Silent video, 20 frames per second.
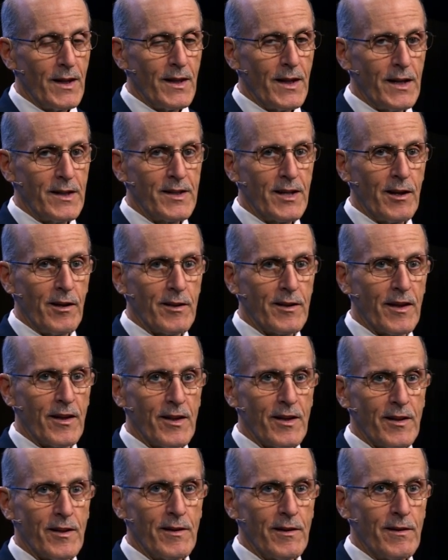That tells
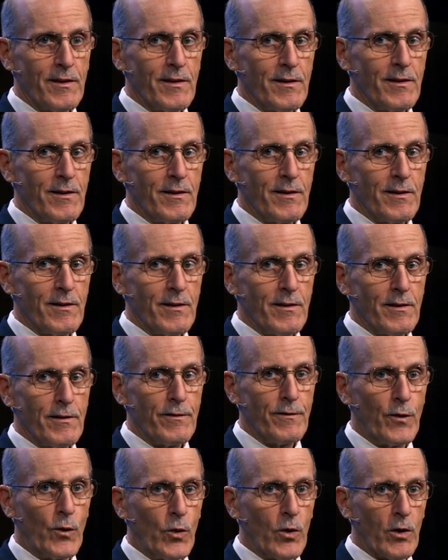us,
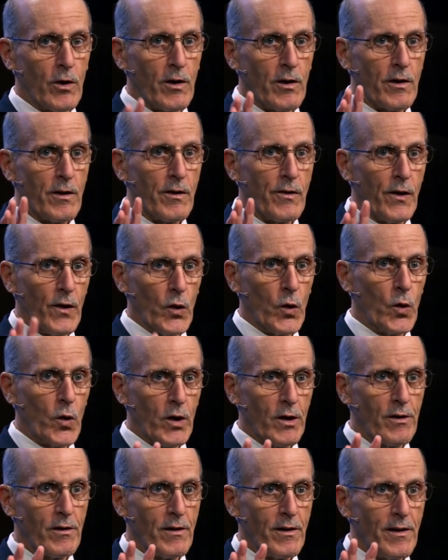for the
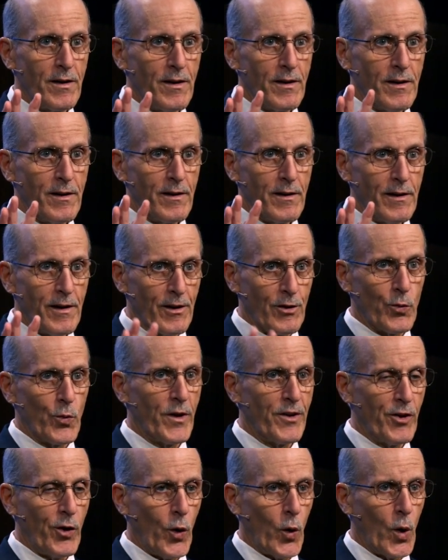Lord is
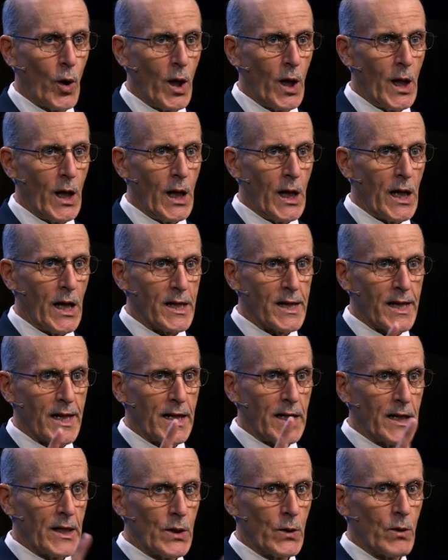with you. That's
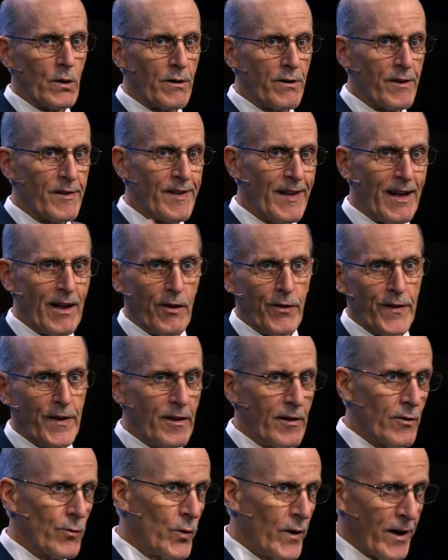like north, south,
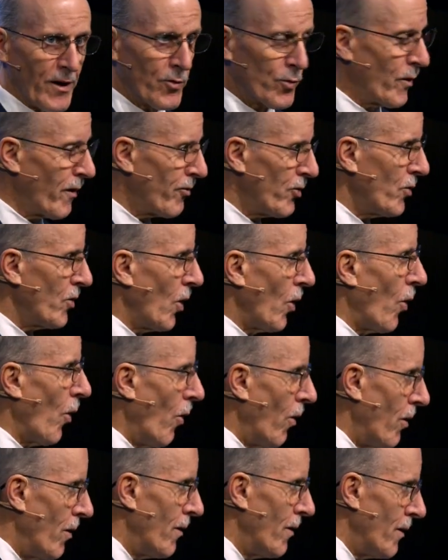east, west. Wherever you go,